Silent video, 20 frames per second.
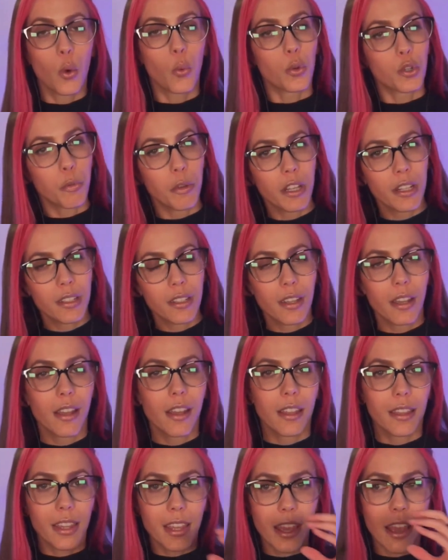which means
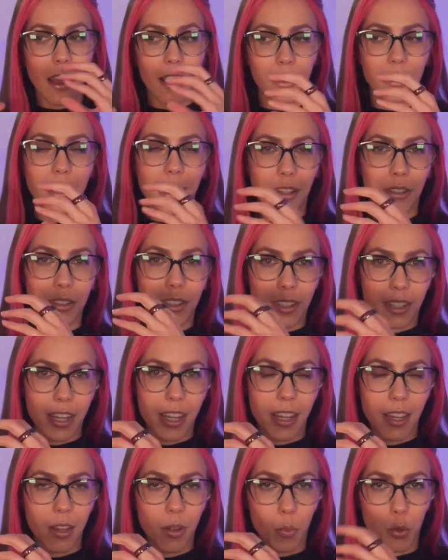the
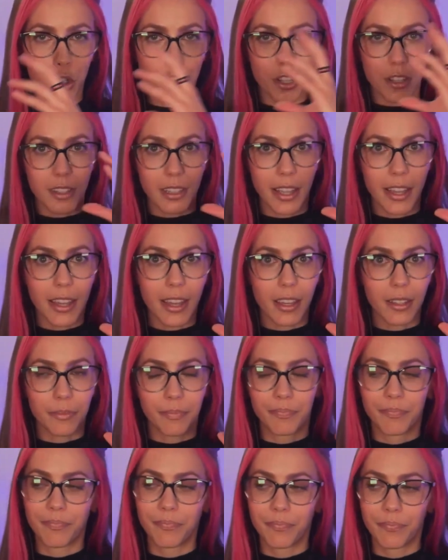LLC, which is like,
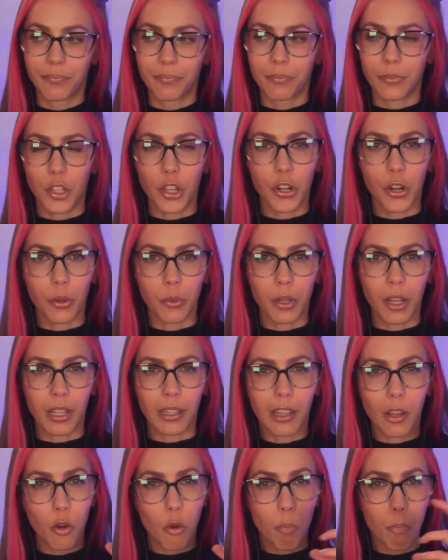a
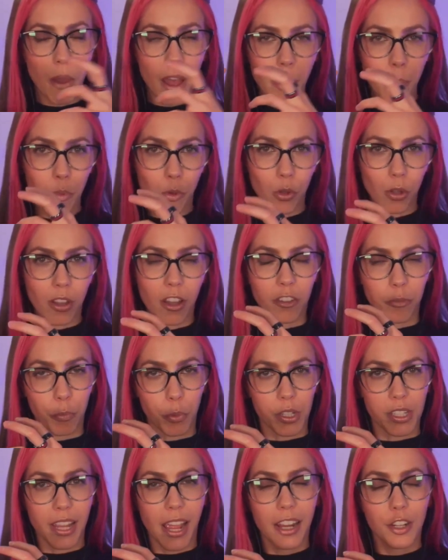little bubble of
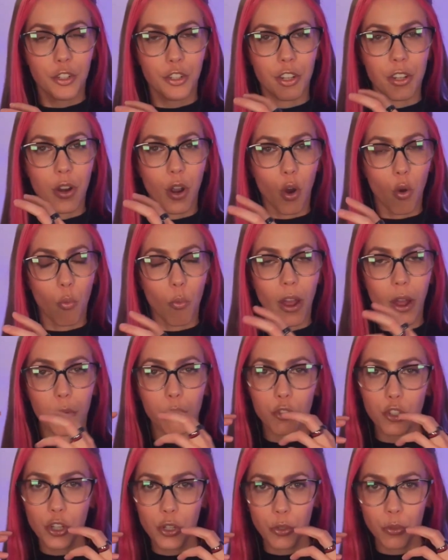protection
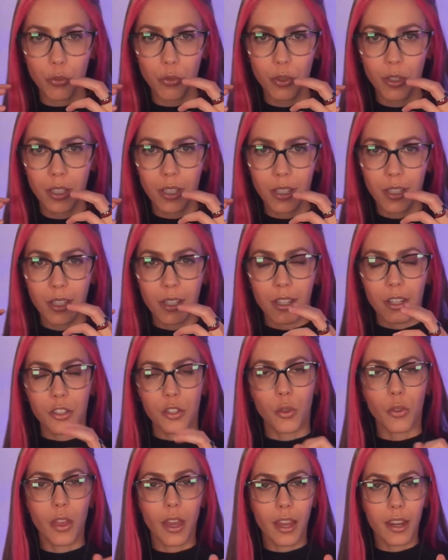around you
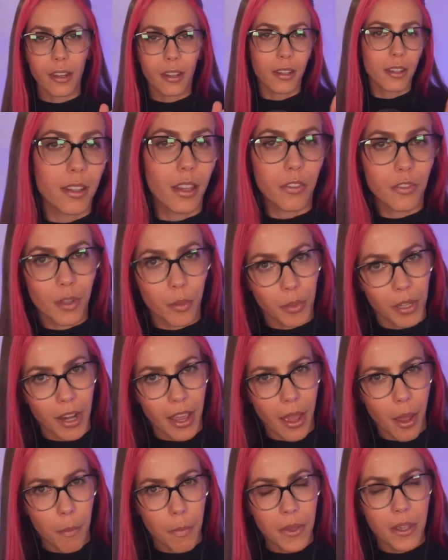so that if something
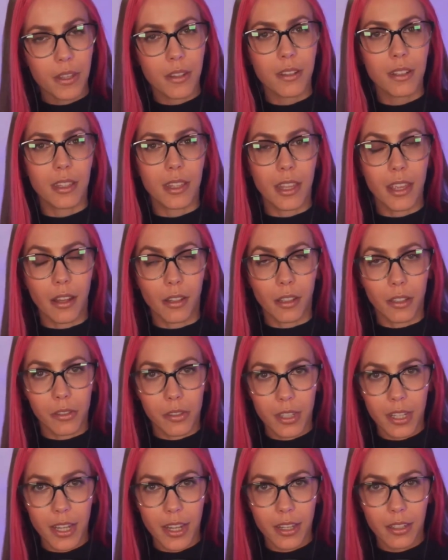happens, the
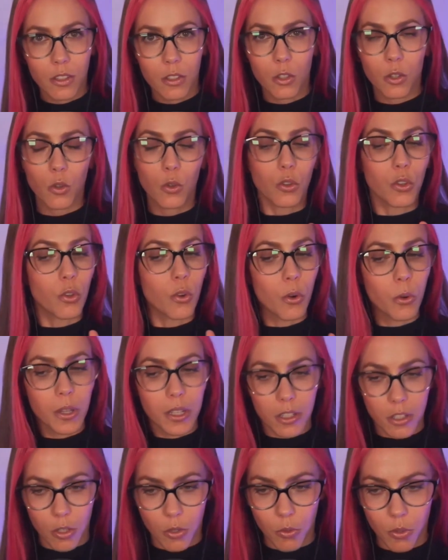LLC gets sued, you don't
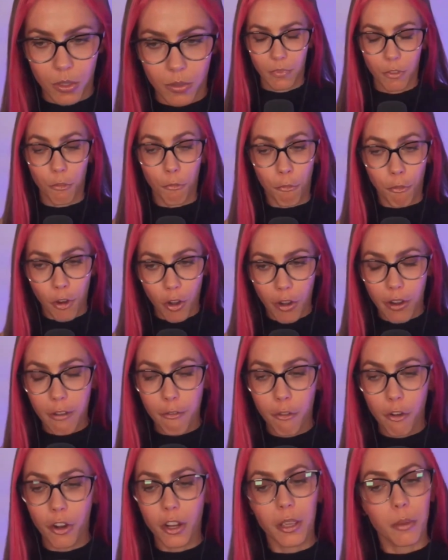get sued. Very,
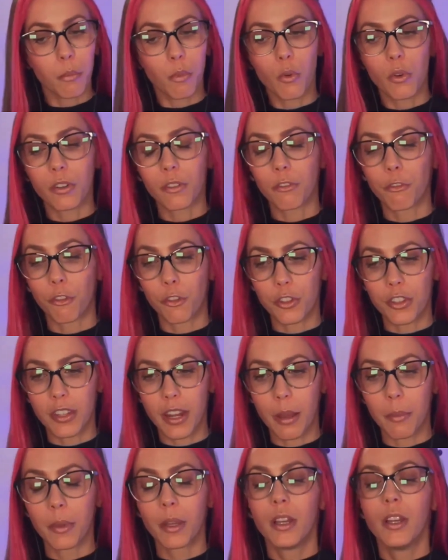very important first
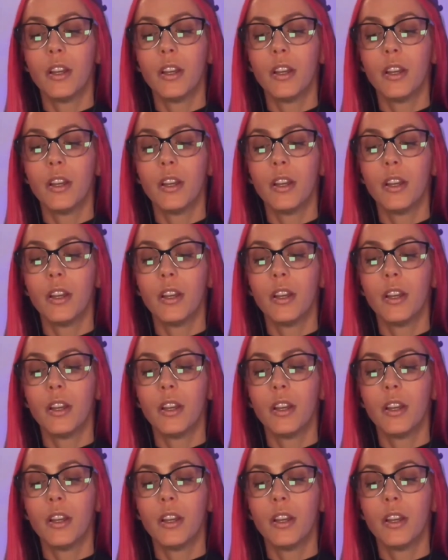step.